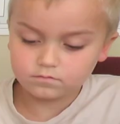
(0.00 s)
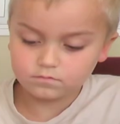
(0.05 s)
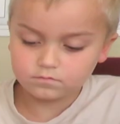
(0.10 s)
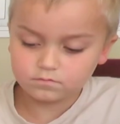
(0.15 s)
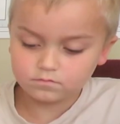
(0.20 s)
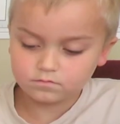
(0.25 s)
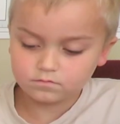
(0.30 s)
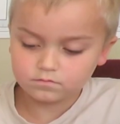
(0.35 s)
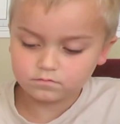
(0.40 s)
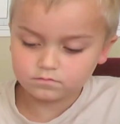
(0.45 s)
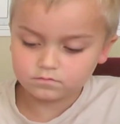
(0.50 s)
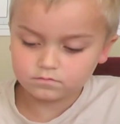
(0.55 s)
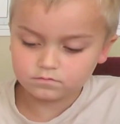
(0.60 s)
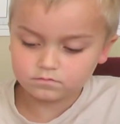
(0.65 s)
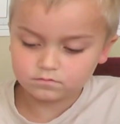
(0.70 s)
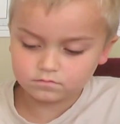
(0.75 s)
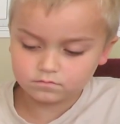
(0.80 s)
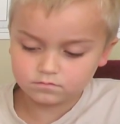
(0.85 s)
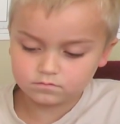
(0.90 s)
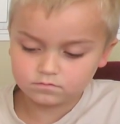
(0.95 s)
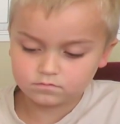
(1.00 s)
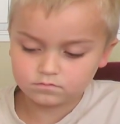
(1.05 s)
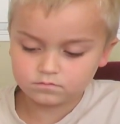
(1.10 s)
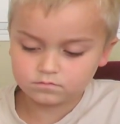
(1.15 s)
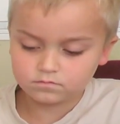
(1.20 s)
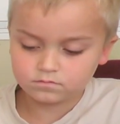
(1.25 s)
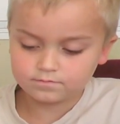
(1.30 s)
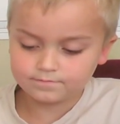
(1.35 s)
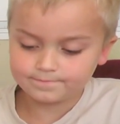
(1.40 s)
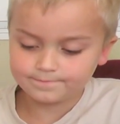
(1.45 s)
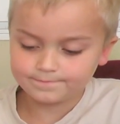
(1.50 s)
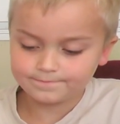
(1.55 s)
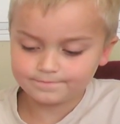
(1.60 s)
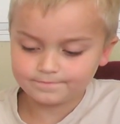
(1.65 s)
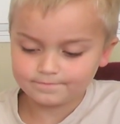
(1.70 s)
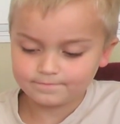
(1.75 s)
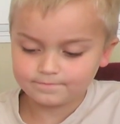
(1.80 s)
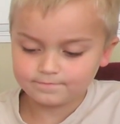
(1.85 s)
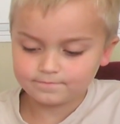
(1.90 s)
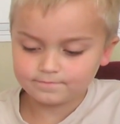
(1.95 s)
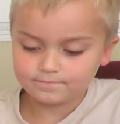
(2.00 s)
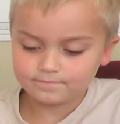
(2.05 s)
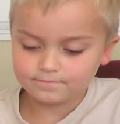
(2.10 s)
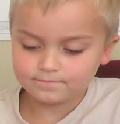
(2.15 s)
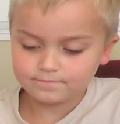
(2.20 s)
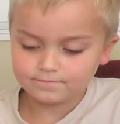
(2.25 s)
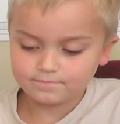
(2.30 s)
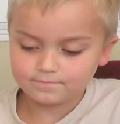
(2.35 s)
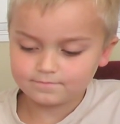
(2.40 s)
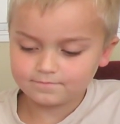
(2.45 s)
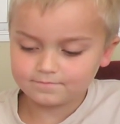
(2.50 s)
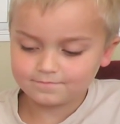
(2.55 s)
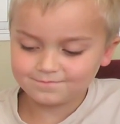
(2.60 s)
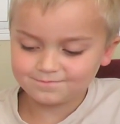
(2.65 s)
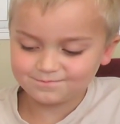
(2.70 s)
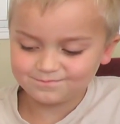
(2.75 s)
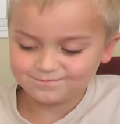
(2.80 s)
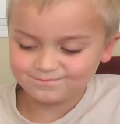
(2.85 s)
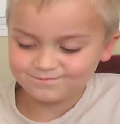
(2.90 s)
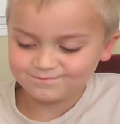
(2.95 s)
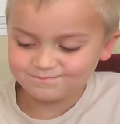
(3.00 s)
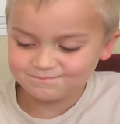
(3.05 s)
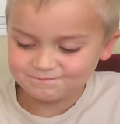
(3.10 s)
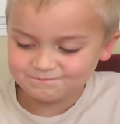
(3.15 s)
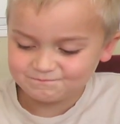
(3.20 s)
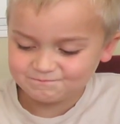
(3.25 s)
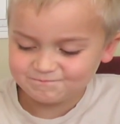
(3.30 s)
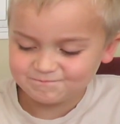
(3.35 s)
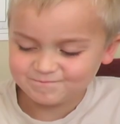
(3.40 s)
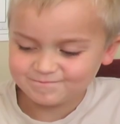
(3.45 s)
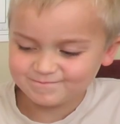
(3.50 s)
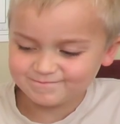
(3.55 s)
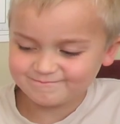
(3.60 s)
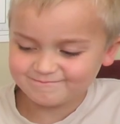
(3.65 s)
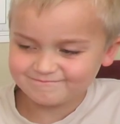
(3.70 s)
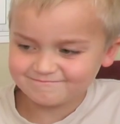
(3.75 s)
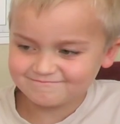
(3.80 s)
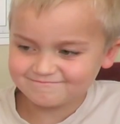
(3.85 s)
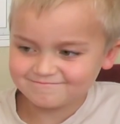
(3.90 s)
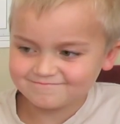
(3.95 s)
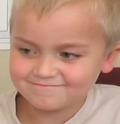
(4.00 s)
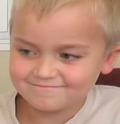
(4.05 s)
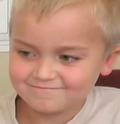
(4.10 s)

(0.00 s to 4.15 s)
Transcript: (not speaking)